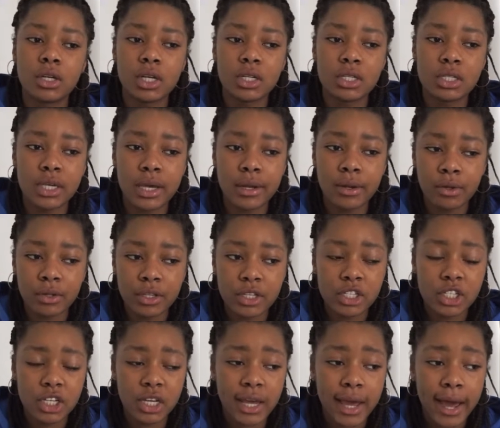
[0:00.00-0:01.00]
and
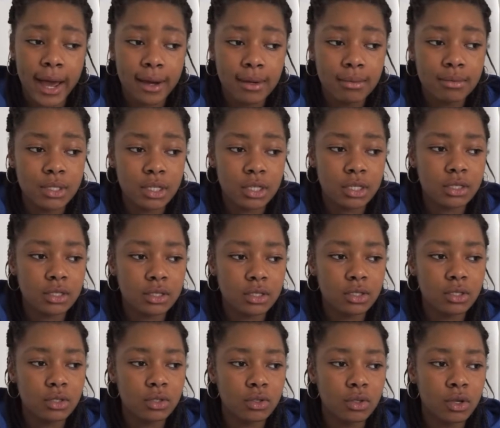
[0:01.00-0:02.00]
technology helped us
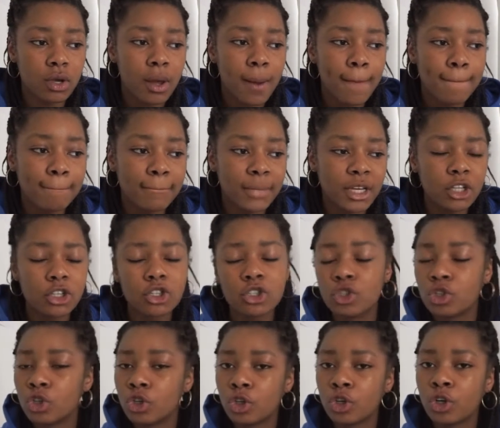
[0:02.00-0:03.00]
to make
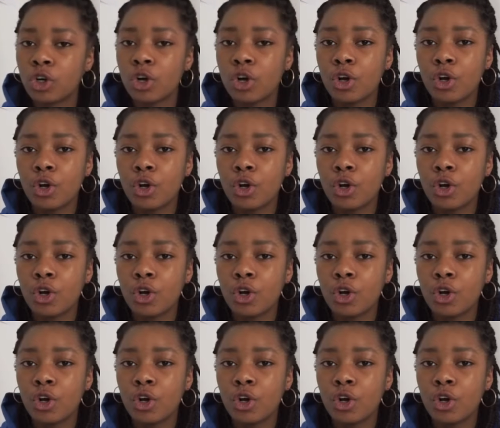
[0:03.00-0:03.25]
sure